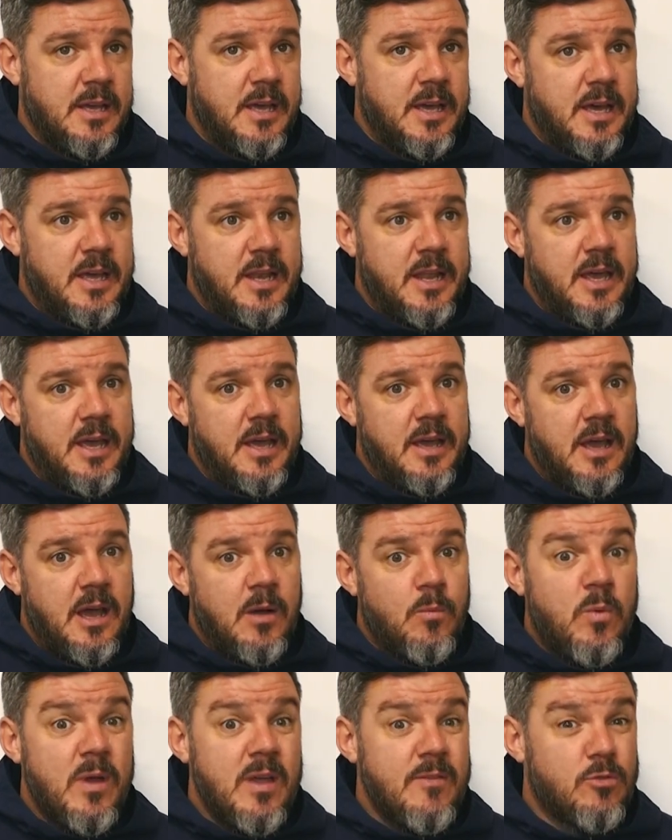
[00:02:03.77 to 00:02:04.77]

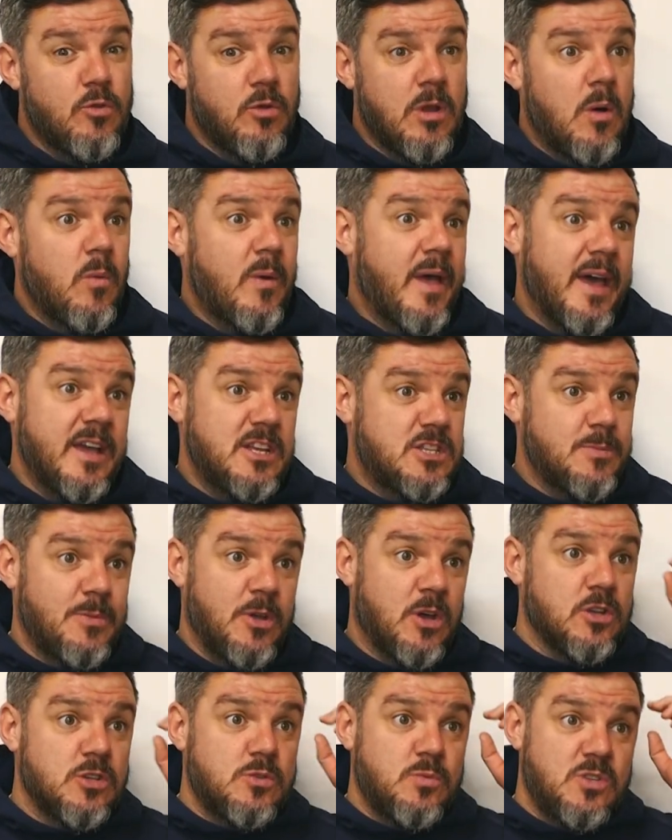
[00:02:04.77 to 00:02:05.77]
And we've done okay, to
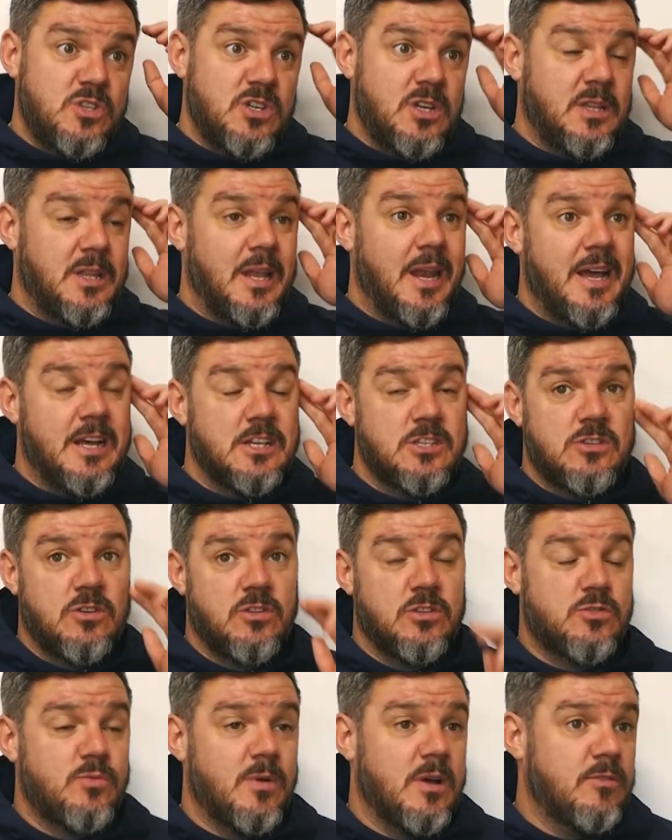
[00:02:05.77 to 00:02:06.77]
be honest with you, in the last
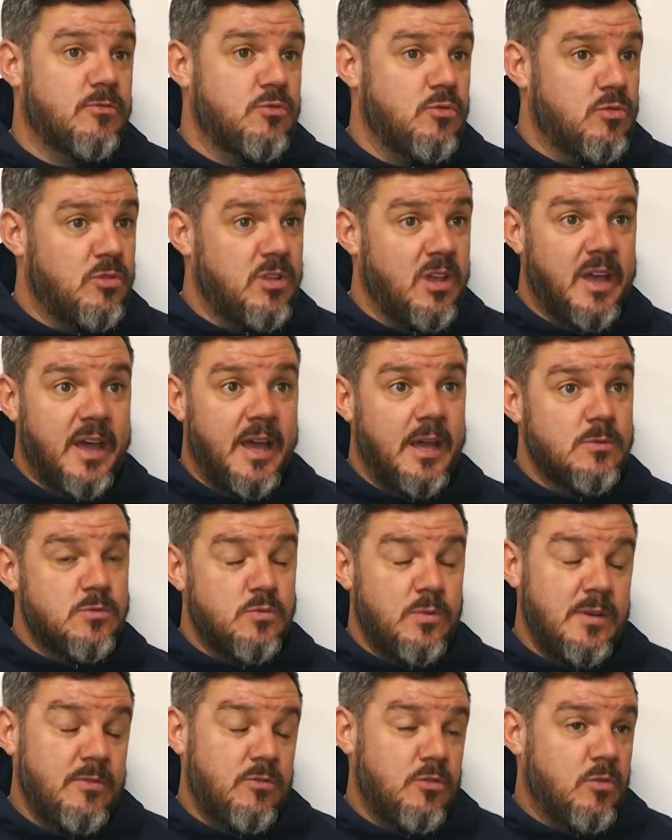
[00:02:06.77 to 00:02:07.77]
sort of 12 to 14
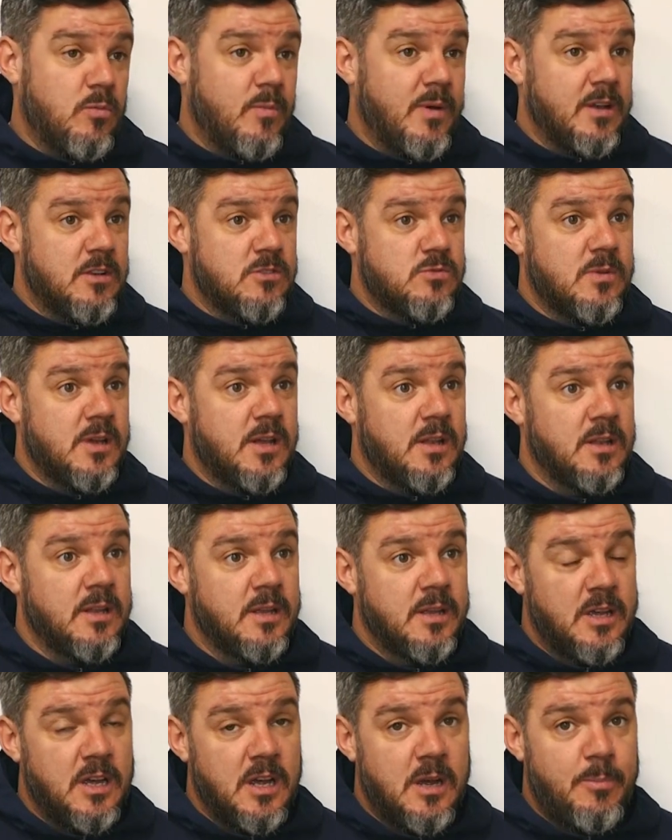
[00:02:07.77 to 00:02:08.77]
games. We've done well as well.
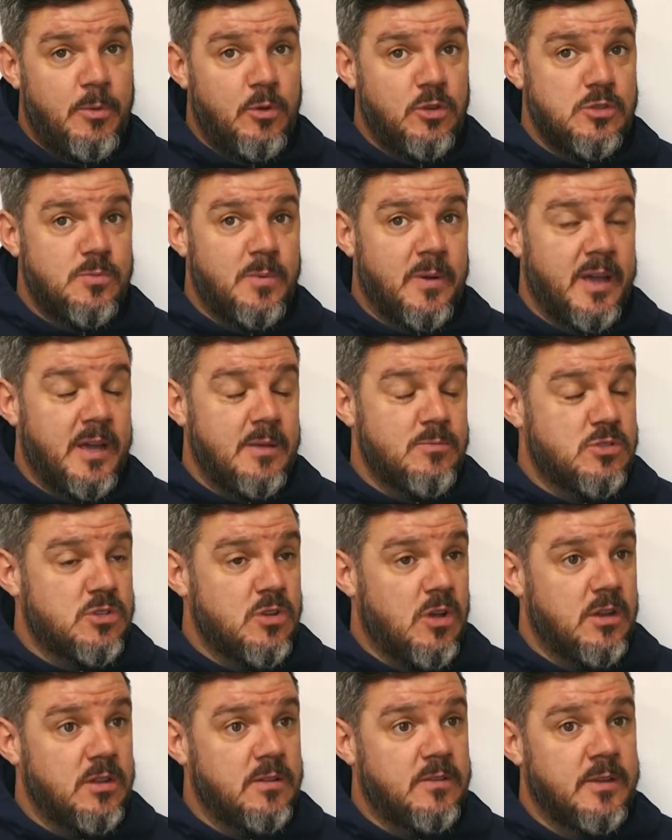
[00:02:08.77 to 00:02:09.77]
Our points per game,
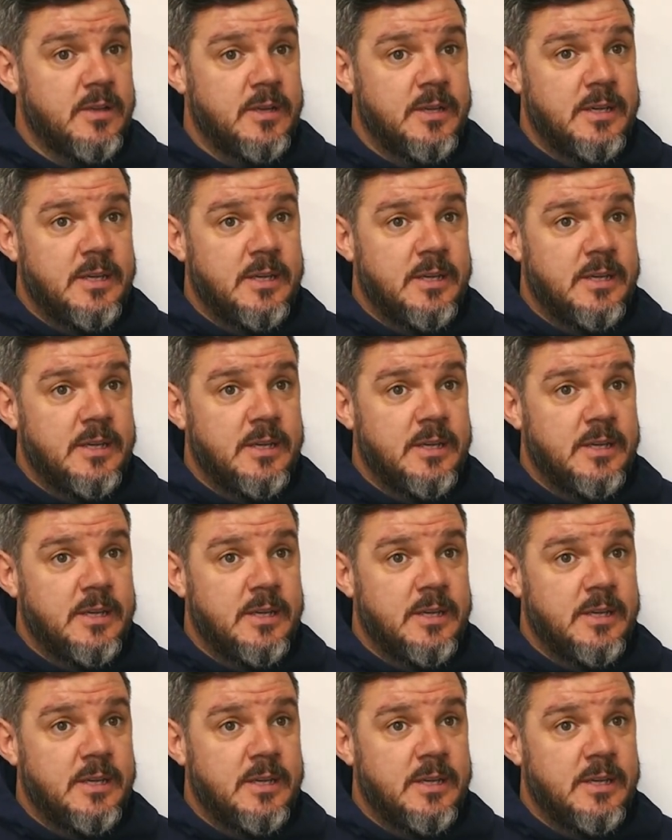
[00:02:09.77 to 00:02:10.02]
solid.